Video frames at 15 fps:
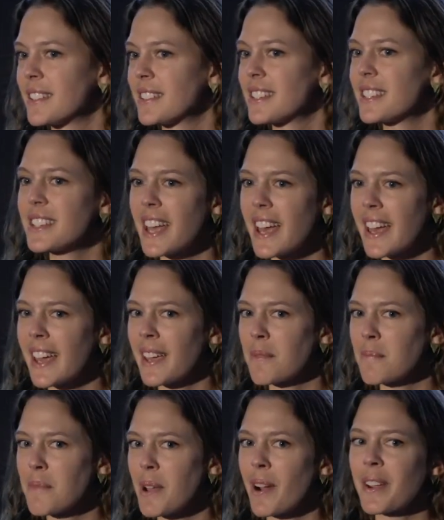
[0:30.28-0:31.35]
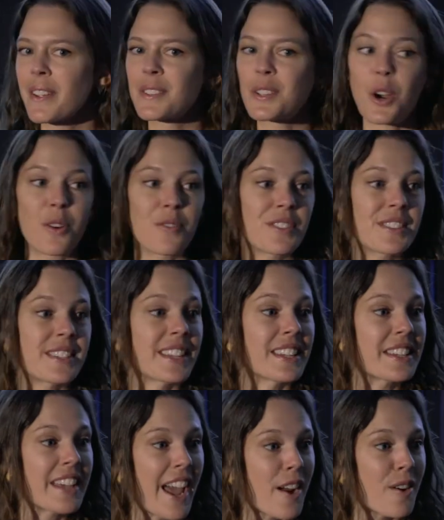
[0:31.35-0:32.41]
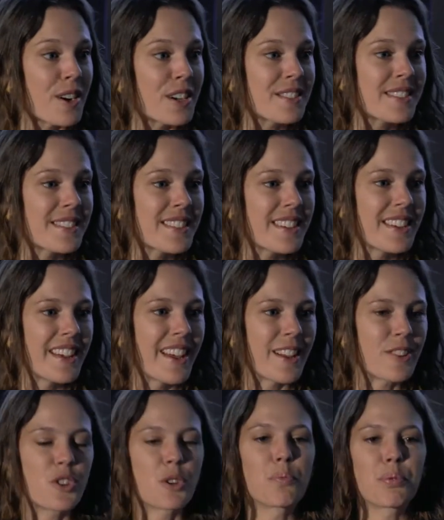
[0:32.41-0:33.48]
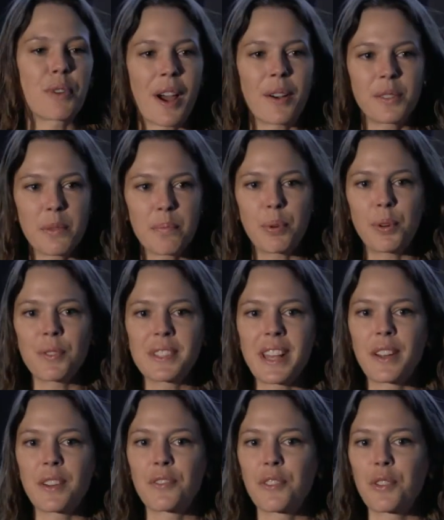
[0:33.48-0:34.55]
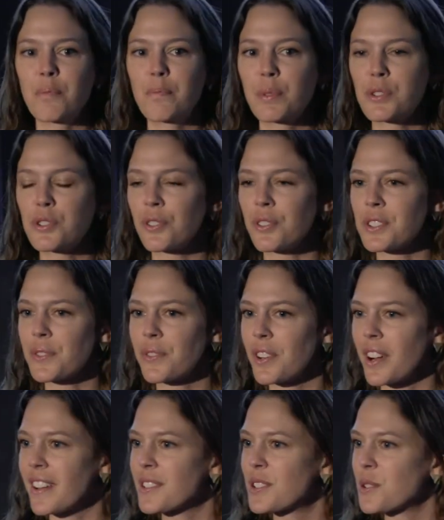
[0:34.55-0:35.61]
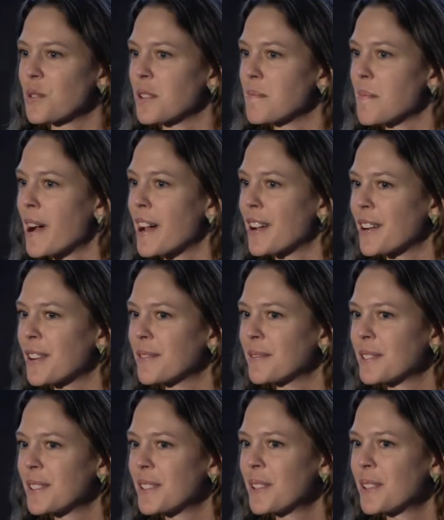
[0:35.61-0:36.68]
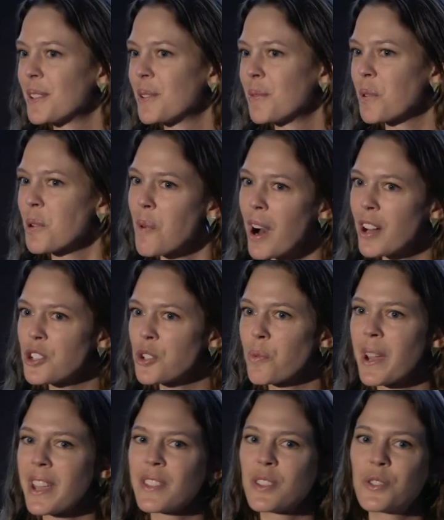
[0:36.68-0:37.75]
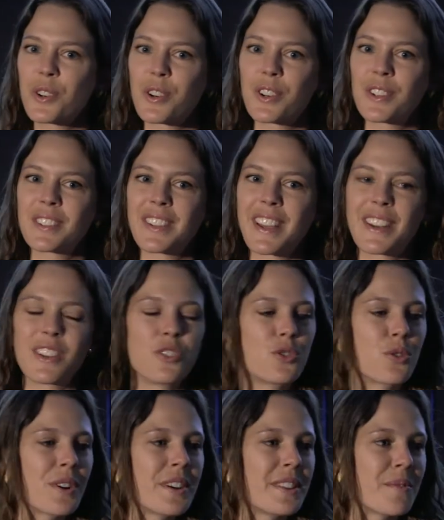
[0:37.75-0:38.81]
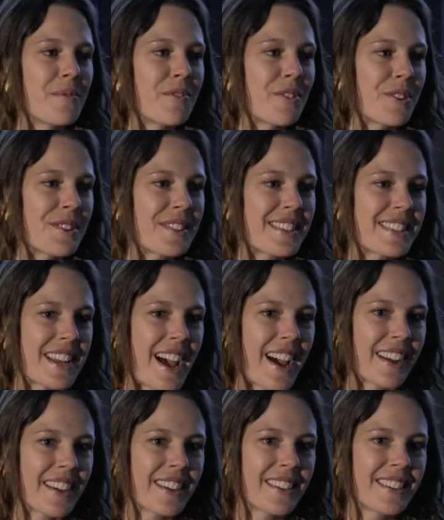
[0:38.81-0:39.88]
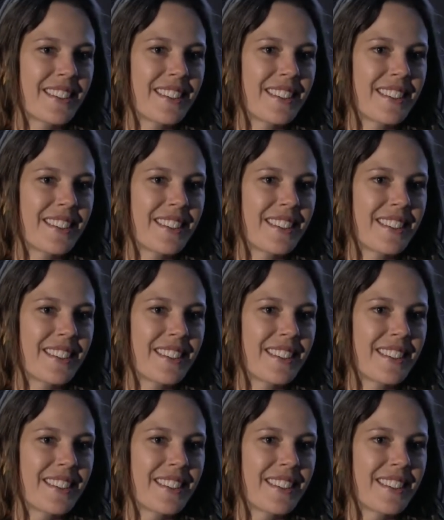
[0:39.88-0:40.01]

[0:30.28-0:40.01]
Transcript: Today, Mary is harvesting carrots, and she proudly pulls out a few bushels for us to admire. We wash away the dirt and enjoy them for a snack.